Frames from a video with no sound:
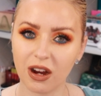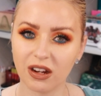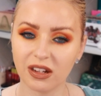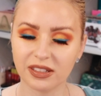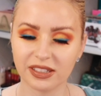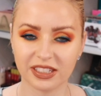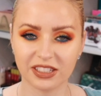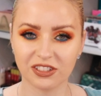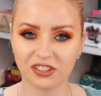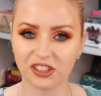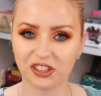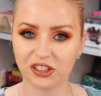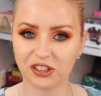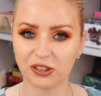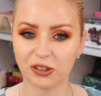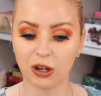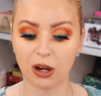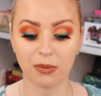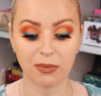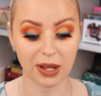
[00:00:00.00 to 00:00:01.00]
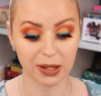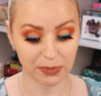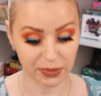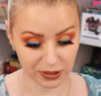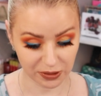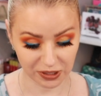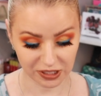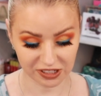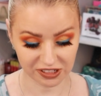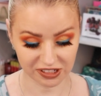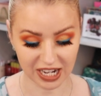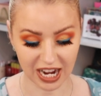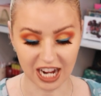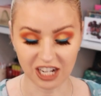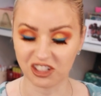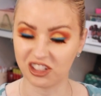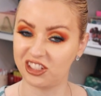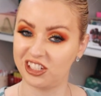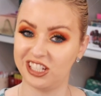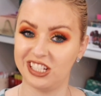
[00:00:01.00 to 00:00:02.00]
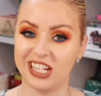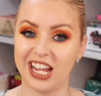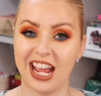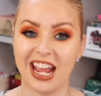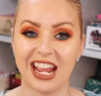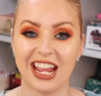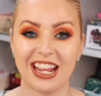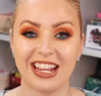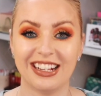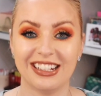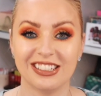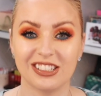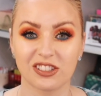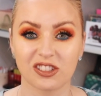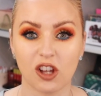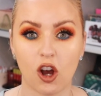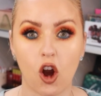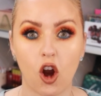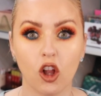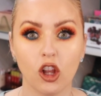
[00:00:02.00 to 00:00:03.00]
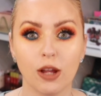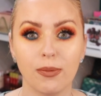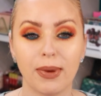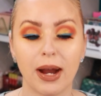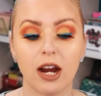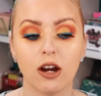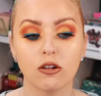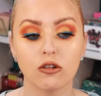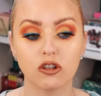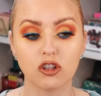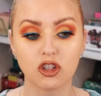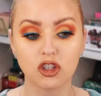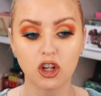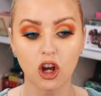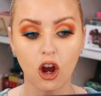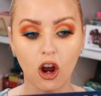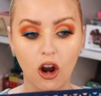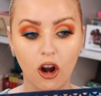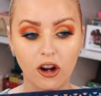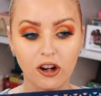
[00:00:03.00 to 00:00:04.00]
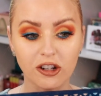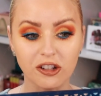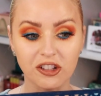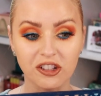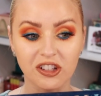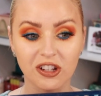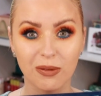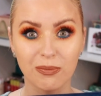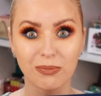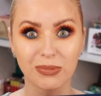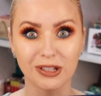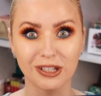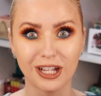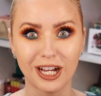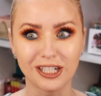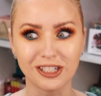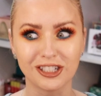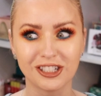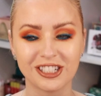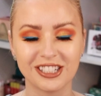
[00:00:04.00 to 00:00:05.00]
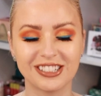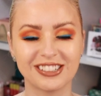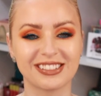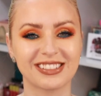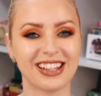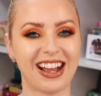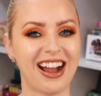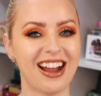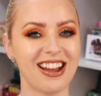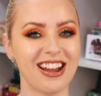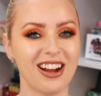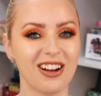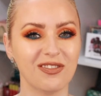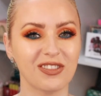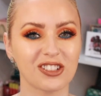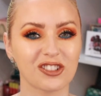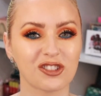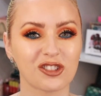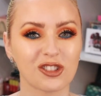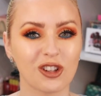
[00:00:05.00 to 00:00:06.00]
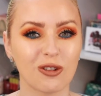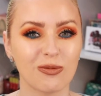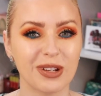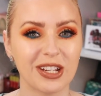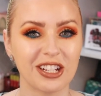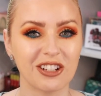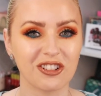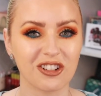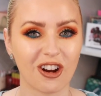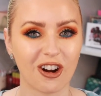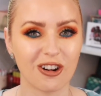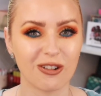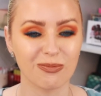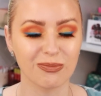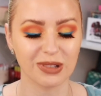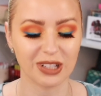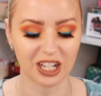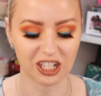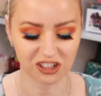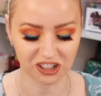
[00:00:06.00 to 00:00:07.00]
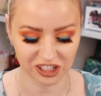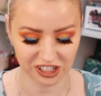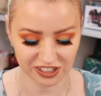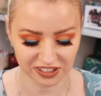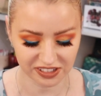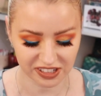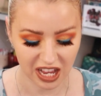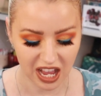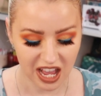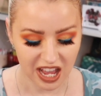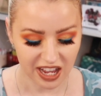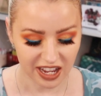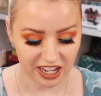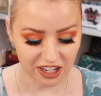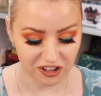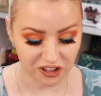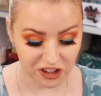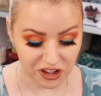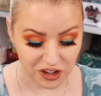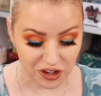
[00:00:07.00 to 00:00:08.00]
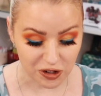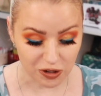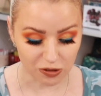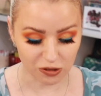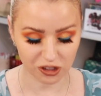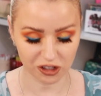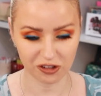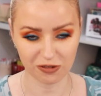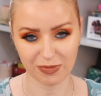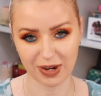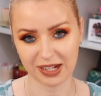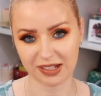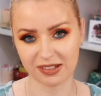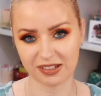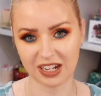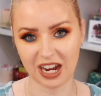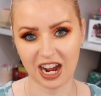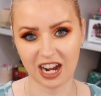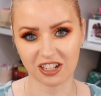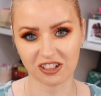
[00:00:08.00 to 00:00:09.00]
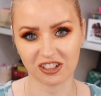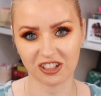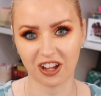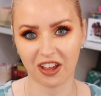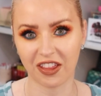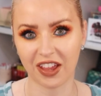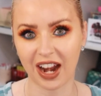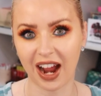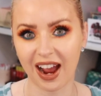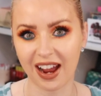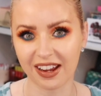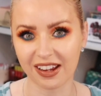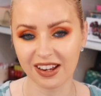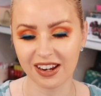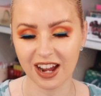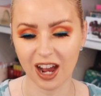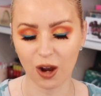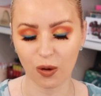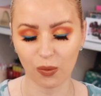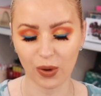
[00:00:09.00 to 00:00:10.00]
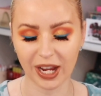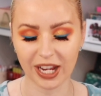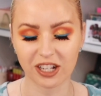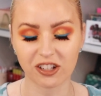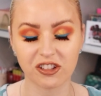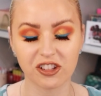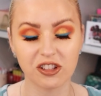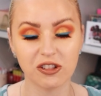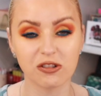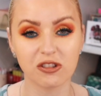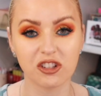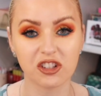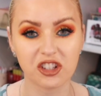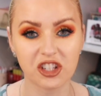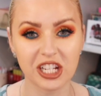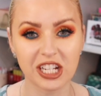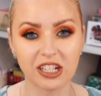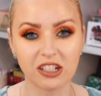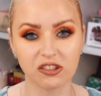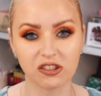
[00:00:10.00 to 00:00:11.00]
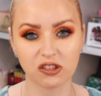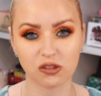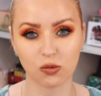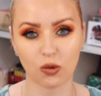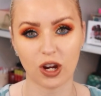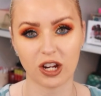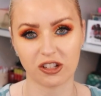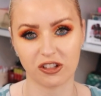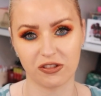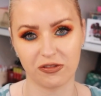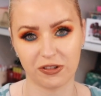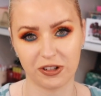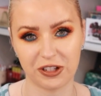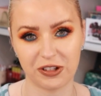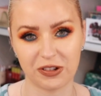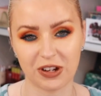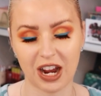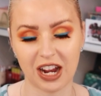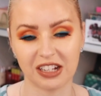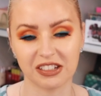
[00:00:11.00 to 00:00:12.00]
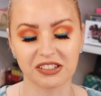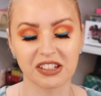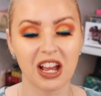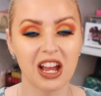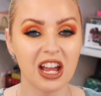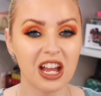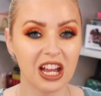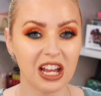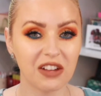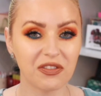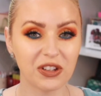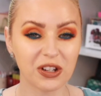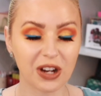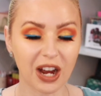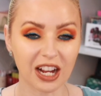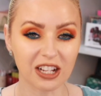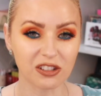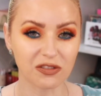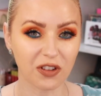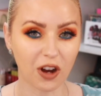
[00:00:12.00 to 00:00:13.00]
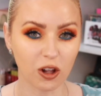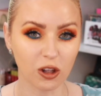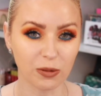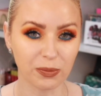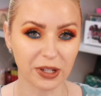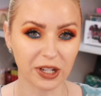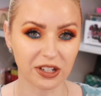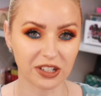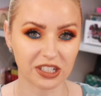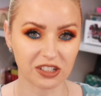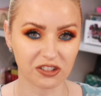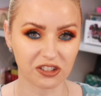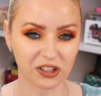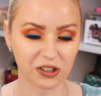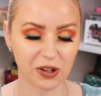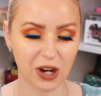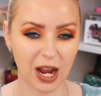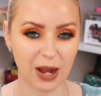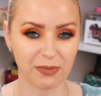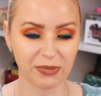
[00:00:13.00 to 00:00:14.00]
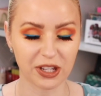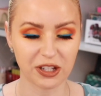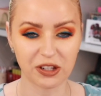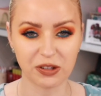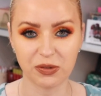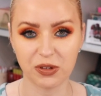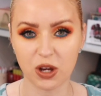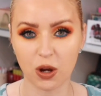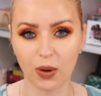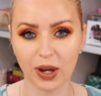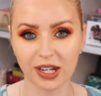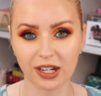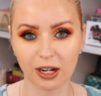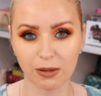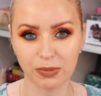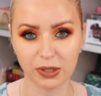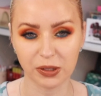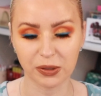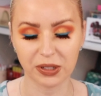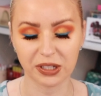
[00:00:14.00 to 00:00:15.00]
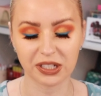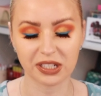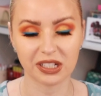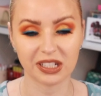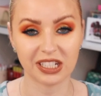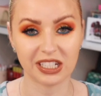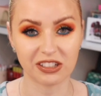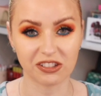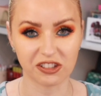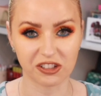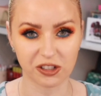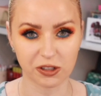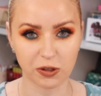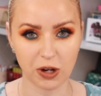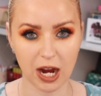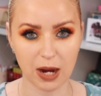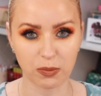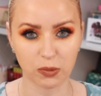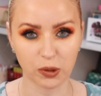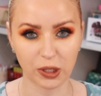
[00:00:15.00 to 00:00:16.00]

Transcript: on into my beauty stash. Today is all about Tarte blushes. I have so many Tarte blushes new to my stash that I cannot wait to cheek swatch for you guys. If you guys follow me on Instagram, then you know I uploaded an Instagram